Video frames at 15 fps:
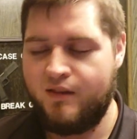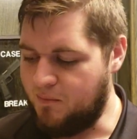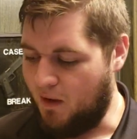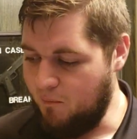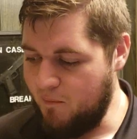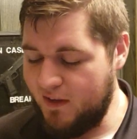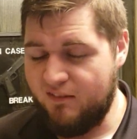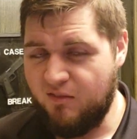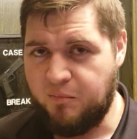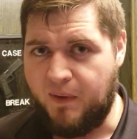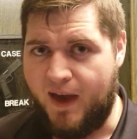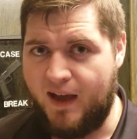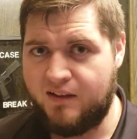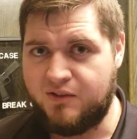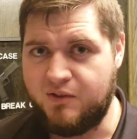I'm gonna give
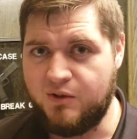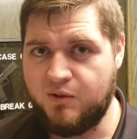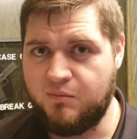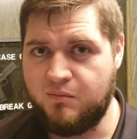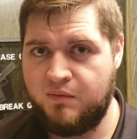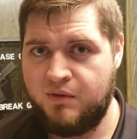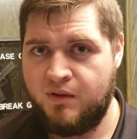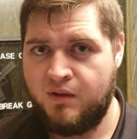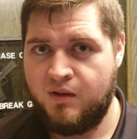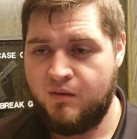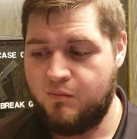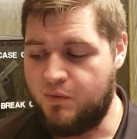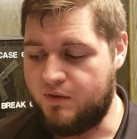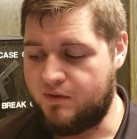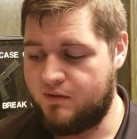back to him.
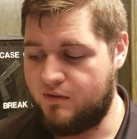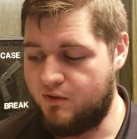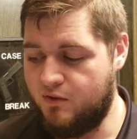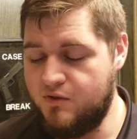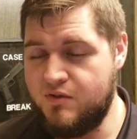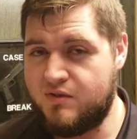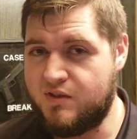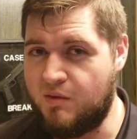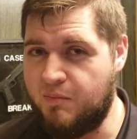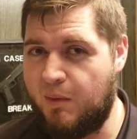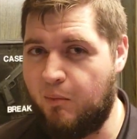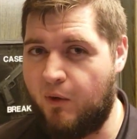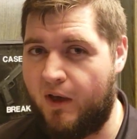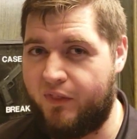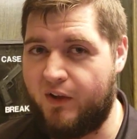But there are some
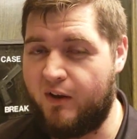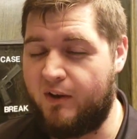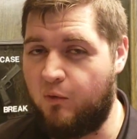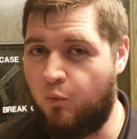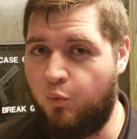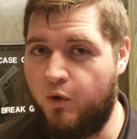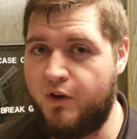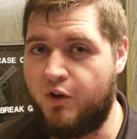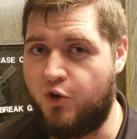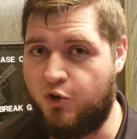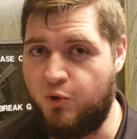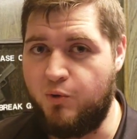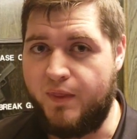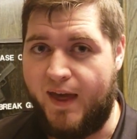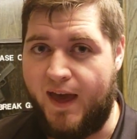people out there that wouldn't
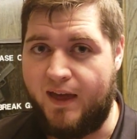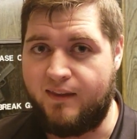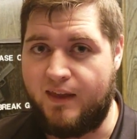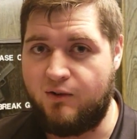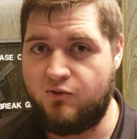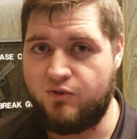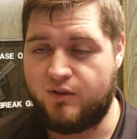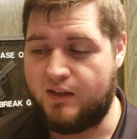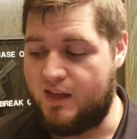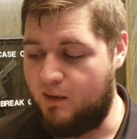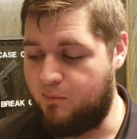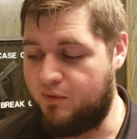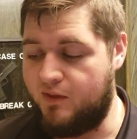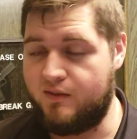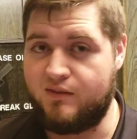do that and they just
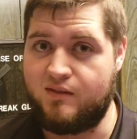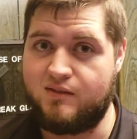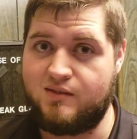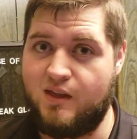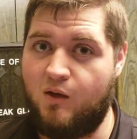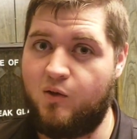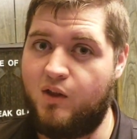keep this and sell it